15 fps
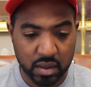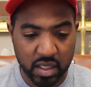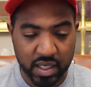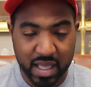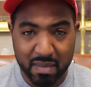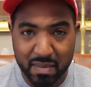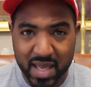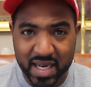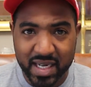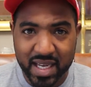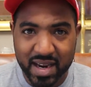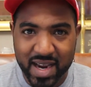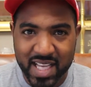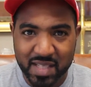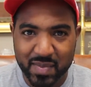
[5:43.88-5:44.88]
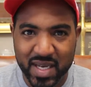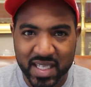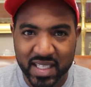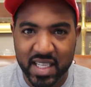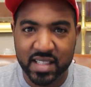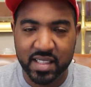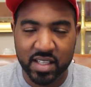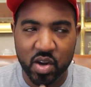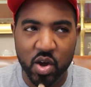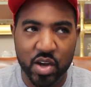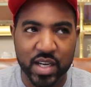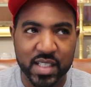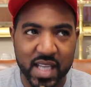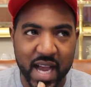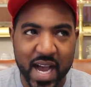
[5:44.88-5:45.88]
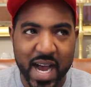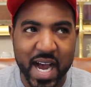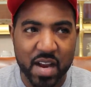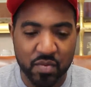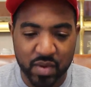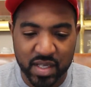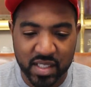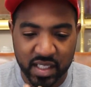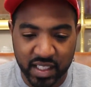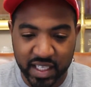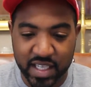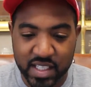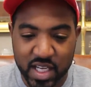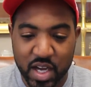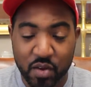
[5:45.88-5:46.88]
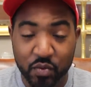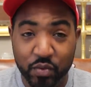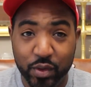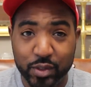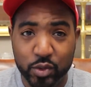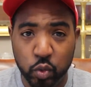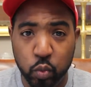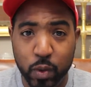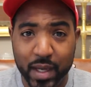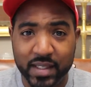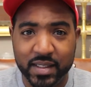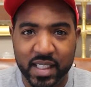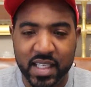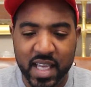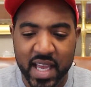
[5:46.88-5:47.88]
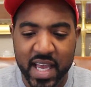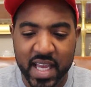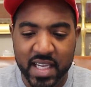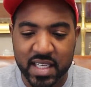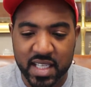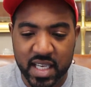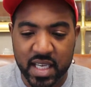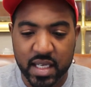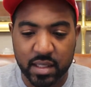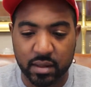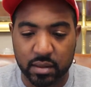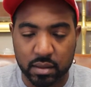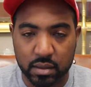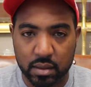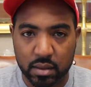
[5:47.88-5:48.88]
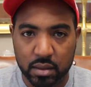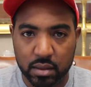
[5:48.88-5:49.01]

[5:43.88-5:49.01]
Okay, Medicare has been listed on its high-risk list for 28 years.